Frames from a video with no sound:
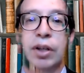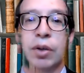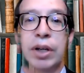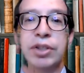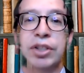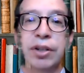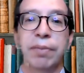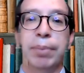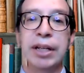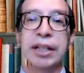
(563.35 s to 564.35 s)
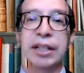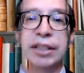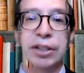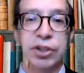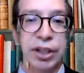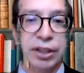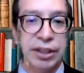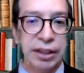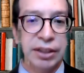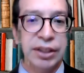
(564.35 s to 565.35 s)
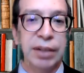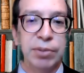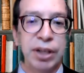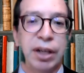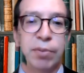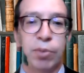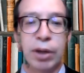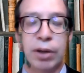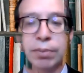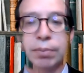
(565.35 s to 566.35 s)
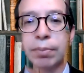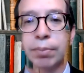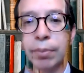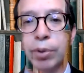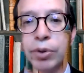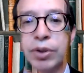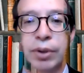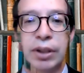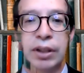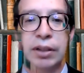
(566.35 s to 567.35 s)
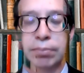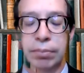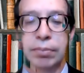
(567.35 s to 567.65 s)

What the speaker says: question of being indigenous at the same time while pursuing